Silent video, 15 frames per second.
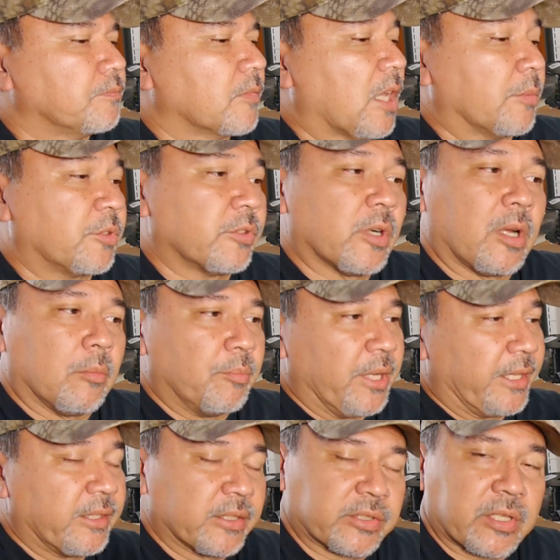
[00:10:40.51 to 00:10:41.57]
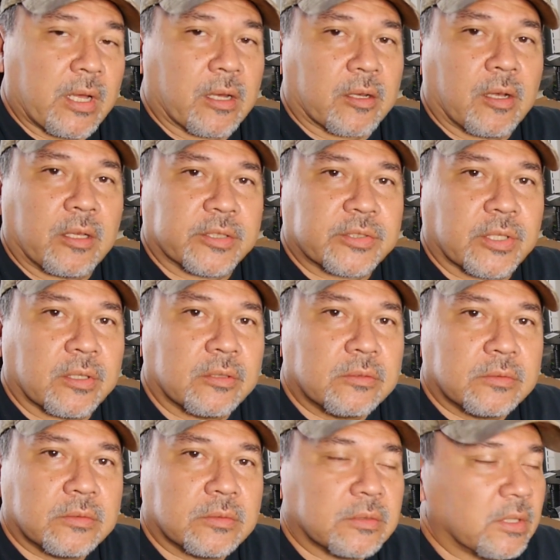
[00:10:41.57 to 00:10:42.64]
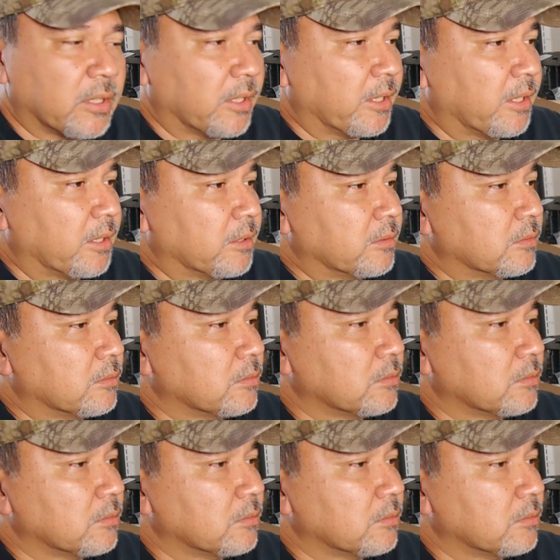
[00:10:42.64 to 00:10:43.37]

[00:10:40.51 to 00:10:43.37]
I'm sure I'll bed the stock also, and